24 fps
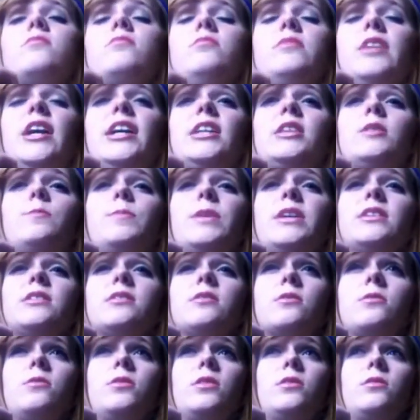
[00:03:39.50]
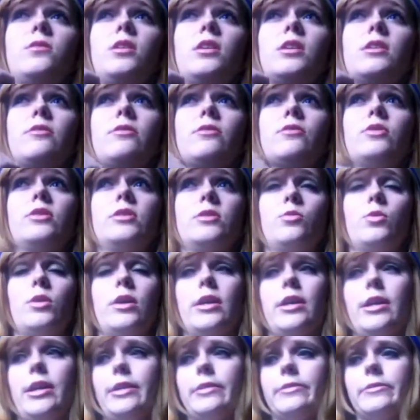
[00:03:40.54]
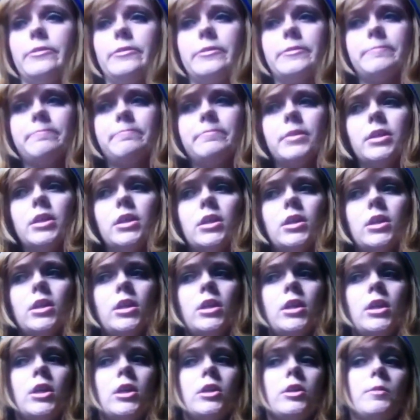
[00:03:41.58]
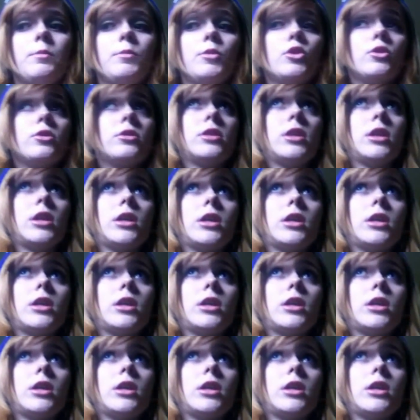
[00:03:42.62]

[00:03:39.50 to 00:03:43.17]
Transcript: that's basically a lot of the reason why I hate them. The music